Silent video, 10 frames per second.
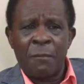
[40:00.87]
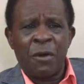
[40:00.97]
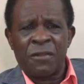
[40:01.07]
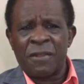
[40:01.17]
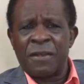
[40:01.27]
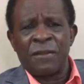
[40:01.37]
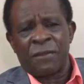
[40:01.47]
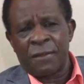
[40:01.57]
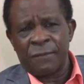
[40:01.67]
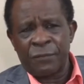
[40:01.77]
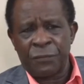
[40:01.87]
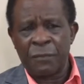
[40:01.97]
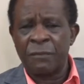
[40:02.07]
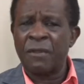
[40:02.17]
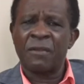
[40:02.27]
must say this
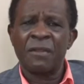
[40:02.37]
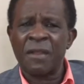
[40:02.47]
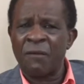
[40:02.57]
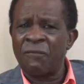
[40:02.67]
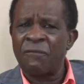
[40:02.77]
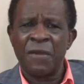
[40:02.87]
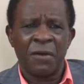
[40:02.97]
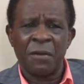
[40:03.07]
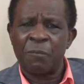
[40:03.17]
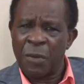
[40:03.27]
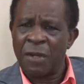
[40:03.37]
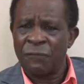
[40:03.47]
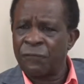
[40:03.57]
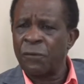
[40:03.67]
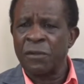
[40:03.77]
is a very
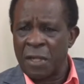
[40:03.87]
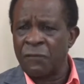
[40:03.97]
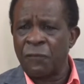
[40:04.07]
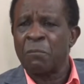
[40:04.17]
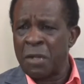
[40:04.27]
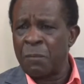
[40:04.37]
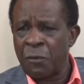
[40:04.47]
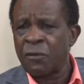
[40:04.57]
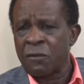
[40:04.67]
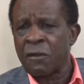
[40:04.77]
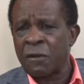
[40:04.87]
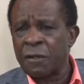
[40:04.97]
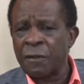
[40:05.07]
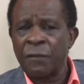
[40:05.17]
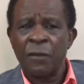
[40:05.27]
painful thing for me
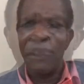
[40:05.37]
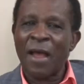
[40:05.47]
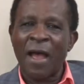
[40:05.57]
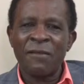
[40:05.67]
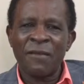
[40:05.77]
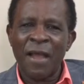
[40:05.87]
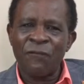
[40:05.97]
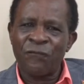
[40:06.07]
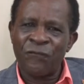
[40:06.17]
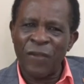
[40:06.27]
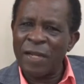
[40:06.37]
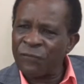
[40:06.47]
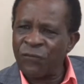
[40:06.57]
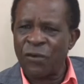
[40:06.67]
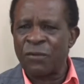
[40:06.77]
personally. I feel
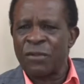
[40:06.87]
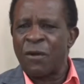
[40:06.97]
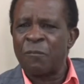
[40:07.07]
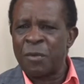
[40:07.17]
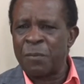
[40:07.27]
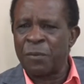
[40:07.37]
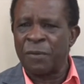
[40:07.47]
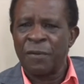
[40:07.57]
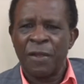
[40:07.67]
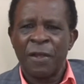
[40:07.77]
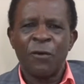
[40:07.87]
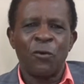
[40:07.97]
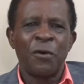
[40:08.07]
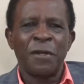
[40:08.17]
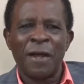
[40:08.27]
it for those young people
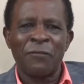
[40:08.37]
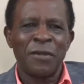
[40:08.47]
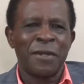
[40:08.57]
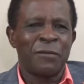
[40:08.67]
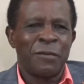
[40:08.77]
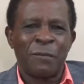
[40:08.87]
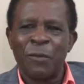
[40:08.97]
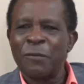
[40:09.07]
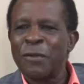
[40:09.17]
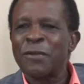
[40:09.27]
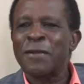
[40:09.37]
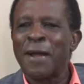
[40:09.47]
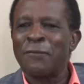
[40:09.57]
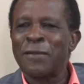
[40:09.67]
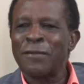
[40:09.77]
going having, you remember we used to
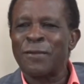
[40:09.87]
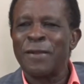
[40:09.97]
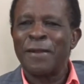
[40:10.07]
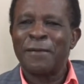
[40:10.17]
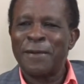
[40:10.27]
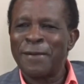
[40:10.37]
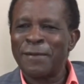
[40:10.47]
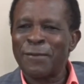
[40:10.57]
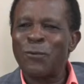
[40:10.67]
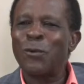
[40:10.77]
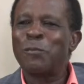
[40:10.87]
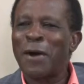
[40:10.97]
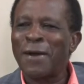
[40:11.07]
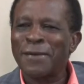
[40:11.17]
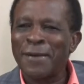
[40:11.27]
have these little school
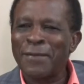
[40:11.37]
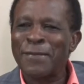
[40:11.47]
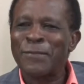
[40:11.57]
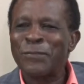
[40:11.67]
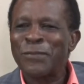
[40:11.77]
parties